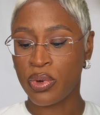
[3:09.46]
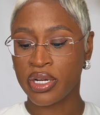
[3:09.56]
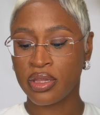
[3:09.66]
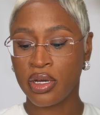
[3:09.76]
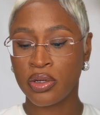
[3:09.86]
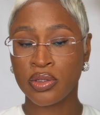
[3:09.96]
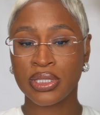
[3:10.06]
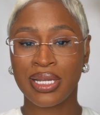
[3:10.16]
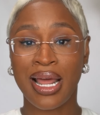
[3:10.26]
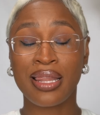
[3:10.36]
one of
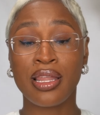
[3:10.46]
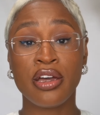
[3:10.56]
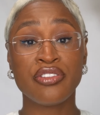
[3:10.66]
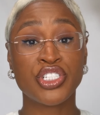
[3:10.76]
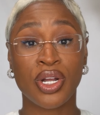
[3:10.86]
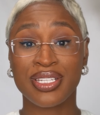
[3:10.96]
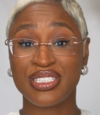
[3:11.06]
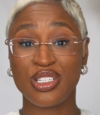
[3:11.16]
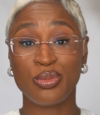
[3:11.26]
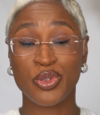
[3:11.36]
those and I love
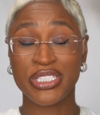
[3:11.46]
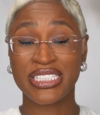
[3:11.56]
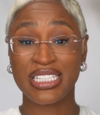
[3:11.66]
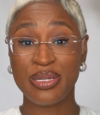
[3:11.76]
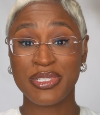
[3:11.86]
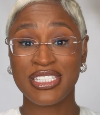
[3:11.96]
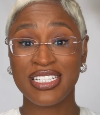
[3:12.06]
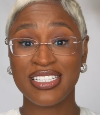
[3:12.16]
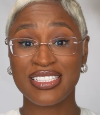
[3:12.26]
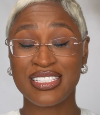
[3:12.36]
Charlotte Tilbury's
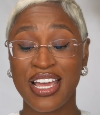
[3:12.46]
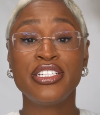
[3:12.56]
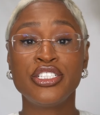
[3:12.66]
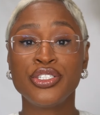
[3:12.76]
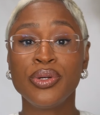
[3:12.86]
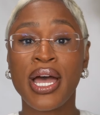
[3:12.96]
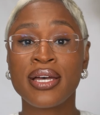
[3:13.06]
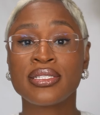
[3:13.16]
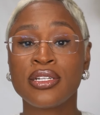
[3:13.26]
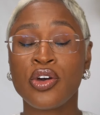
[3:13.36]
lipsticks. Did you
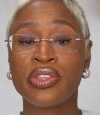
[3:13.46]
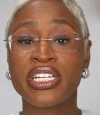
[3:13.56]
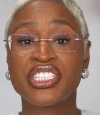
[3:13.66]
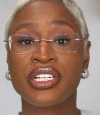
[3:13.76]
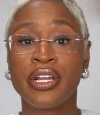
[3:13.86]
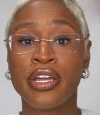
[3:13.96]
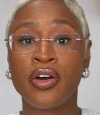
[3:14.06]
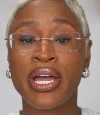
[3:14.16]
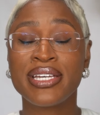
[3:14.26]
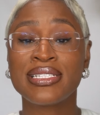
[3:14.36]
guys know that
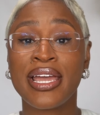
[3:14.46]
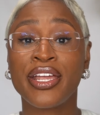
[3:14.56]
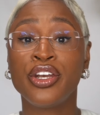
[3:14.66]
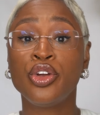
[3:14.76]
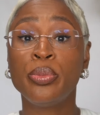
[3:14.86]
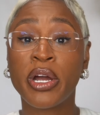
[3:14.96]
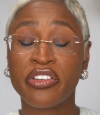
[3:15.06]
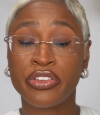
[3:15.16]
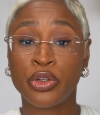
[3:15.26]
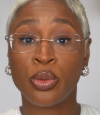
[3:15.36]
Chanel has a new
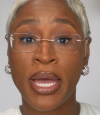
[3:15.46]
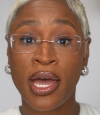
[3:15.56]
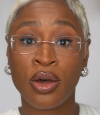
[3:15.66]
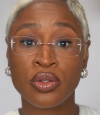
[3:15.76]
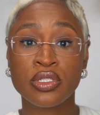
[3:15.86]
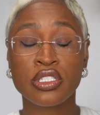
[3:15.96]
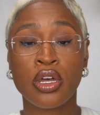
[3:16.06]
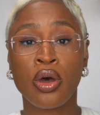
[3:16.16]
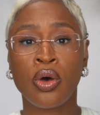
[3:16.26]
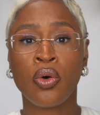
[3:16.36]
perfume out?
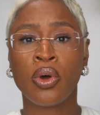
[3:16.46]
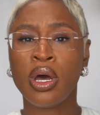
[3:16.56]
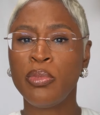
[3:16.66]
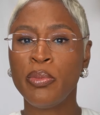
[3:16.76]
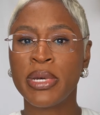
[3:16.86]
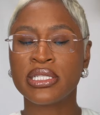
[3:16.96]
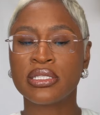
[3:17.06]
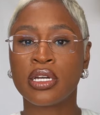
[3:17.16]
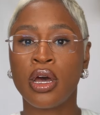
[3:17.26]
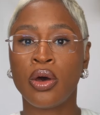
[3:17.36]
So a couple
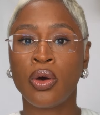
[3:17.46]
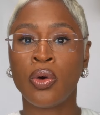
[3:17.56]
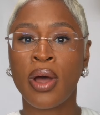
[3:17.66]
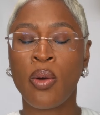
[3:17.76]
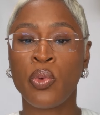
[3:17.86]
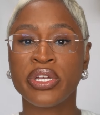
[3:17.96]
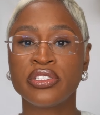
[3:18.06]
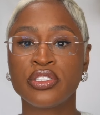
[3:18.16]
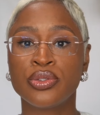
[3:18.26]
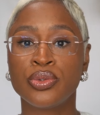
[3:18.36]
months ago, I
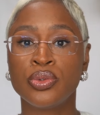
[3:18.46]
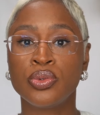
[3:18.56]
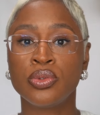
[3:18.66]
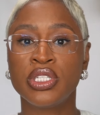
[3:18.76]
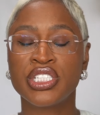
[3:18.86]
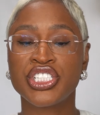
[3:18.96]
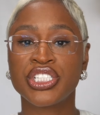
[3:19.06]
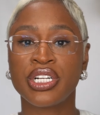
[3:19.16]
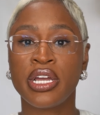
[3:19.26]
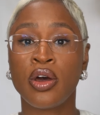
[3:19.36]
went to the
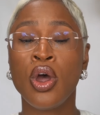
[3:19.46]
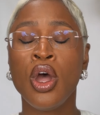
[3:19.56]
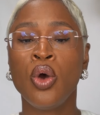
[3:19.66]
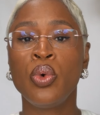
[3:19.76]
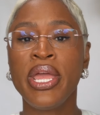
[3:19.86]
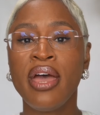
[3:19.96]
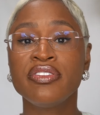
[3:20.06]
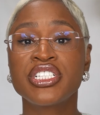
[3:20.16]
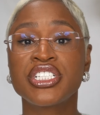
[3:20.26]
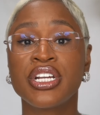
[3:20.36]
Chanel. We have
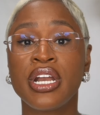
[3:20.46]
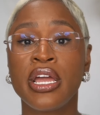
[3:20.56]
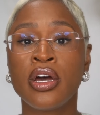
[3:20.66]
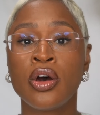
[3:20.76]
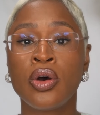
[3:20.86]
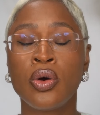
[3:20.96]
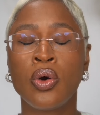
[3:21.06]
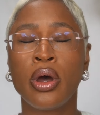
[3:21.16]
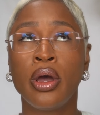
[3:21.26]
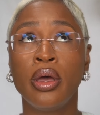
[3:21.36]
a Chanel